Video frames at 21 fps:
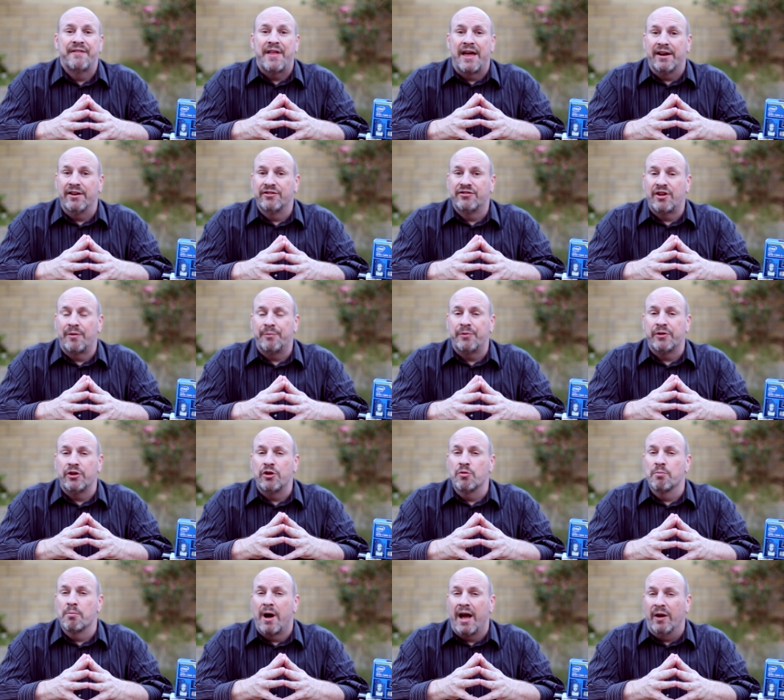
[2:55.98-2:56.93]
That is something
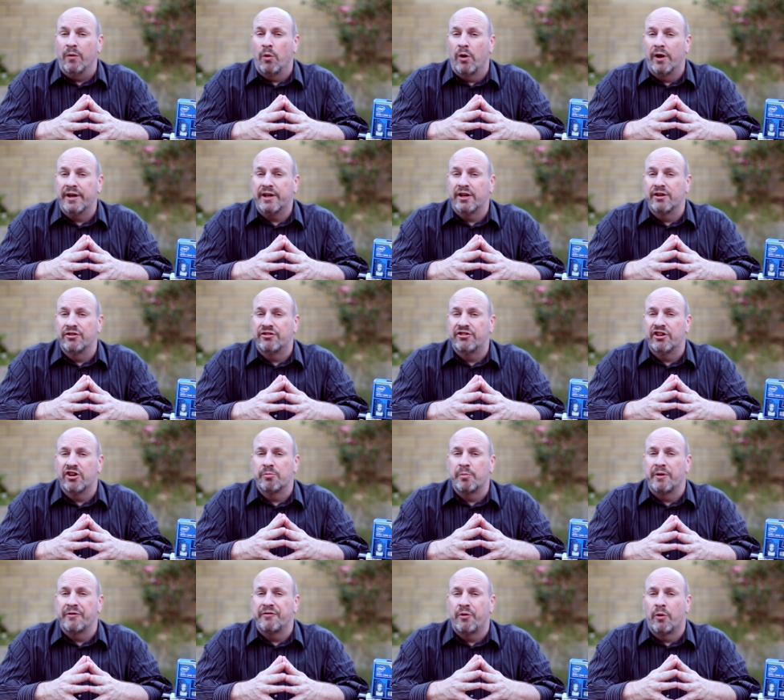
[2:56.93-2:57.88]
you might want to
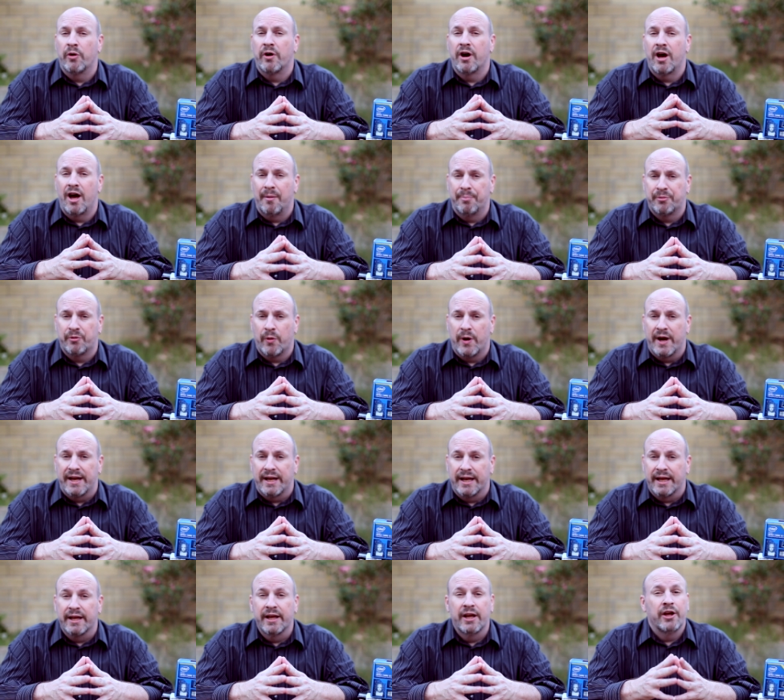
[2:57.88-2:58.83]
consider before
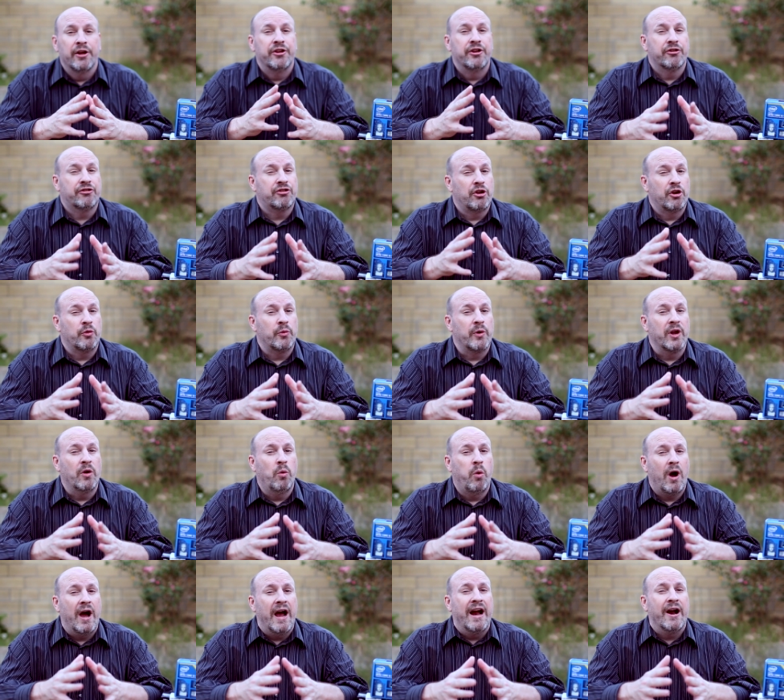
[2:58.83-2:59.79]
upgrading. It's going to
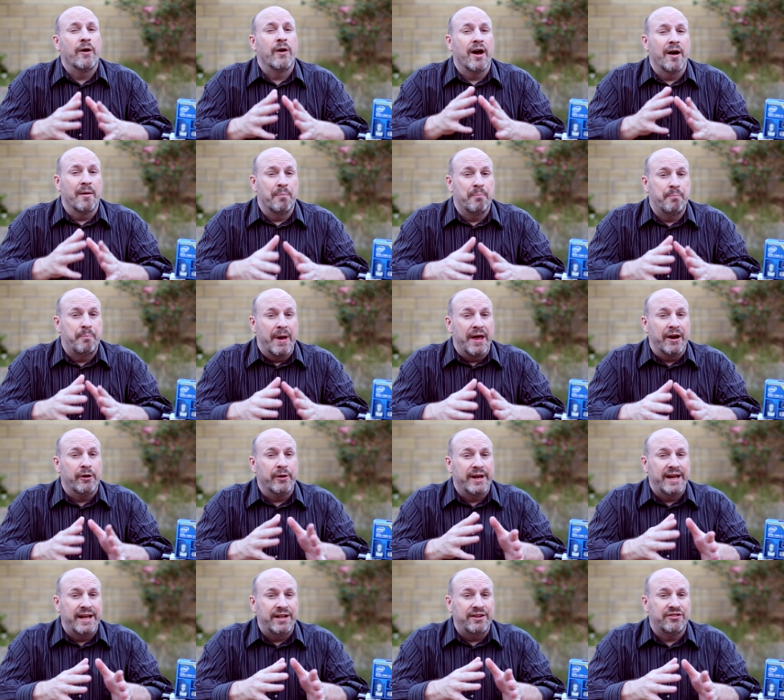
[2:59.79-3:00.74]
require a
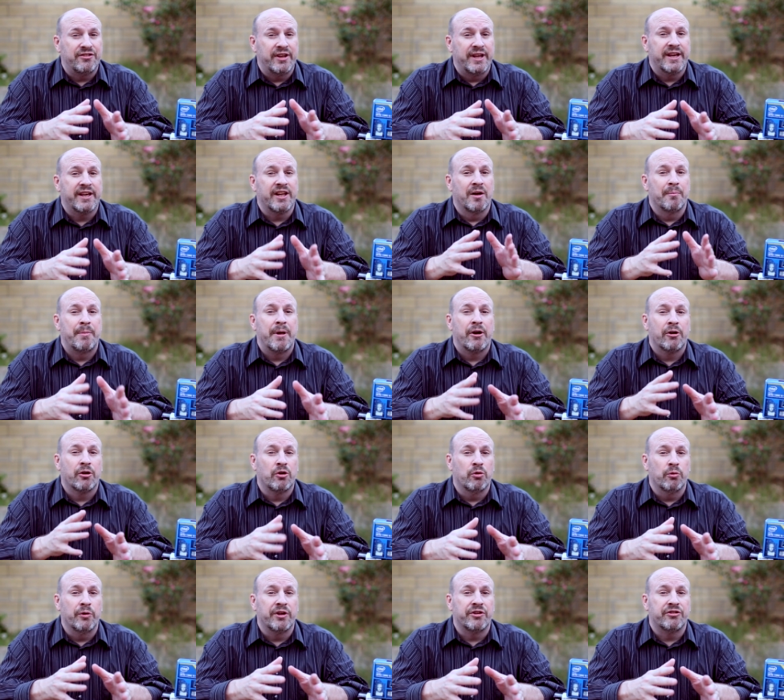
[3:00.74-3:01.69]
better heat sink and a better
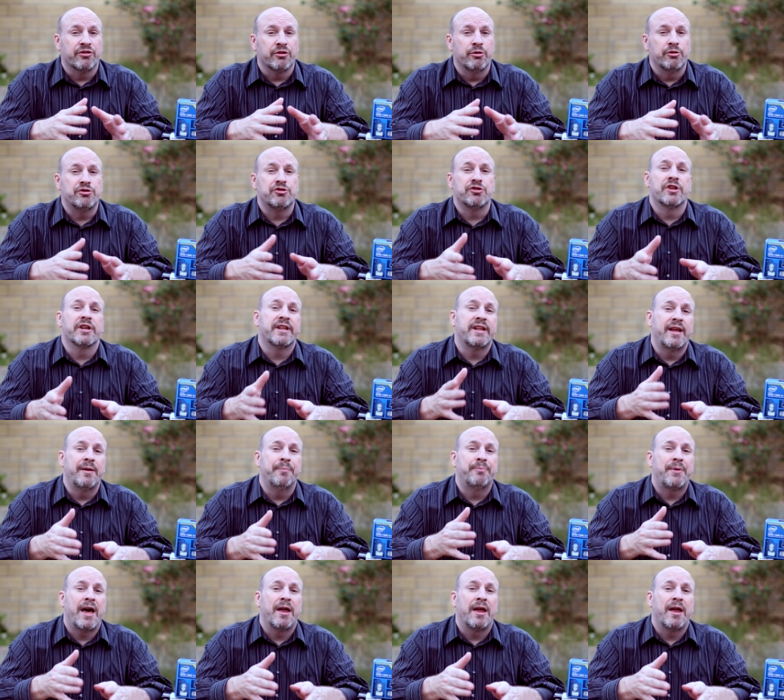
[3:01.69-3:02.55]
cooling solution to keep